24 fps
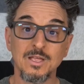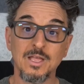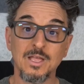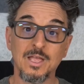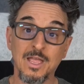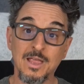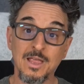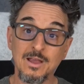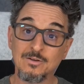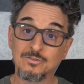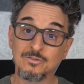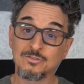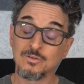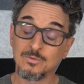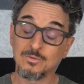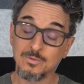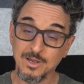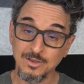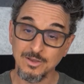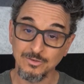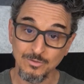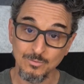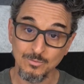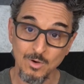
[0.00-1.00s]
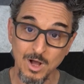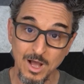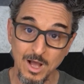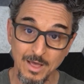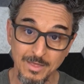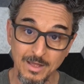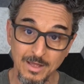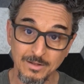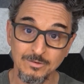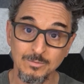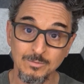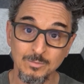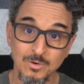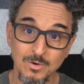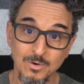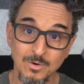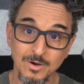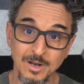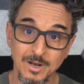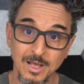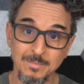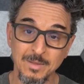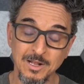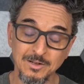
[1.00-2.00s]
Here's the reason why that's
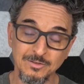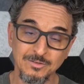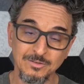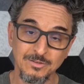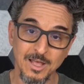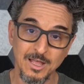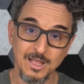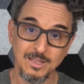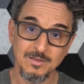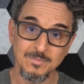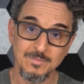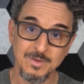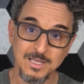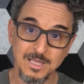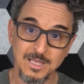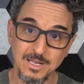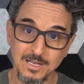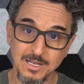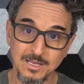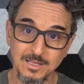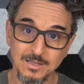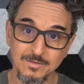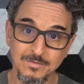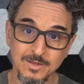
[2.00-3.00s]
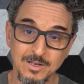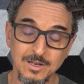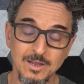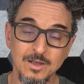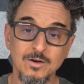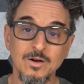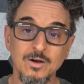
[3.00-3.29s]
important. I mentioned that in the beginning of the video.